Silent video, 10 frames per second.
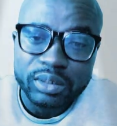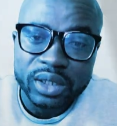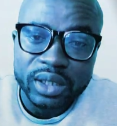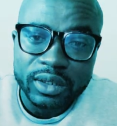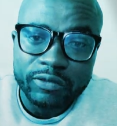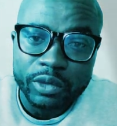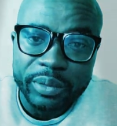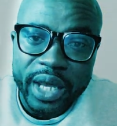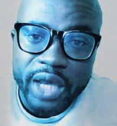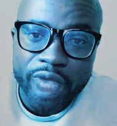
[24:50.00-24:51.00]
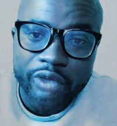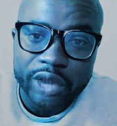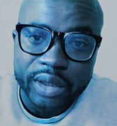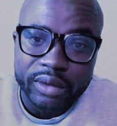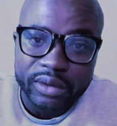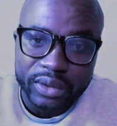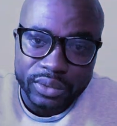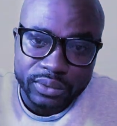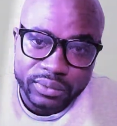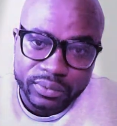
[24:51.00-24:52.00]
blood come from Ivory Coast.
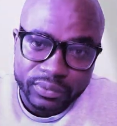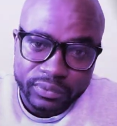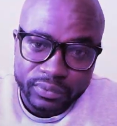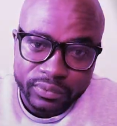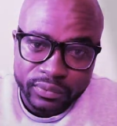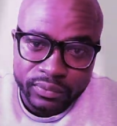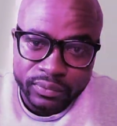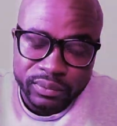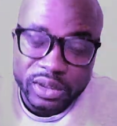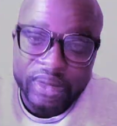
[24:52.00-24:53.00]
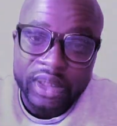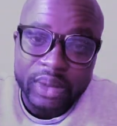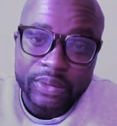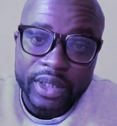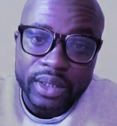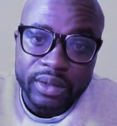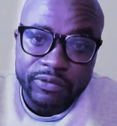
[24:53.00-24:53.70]
Because that's where I come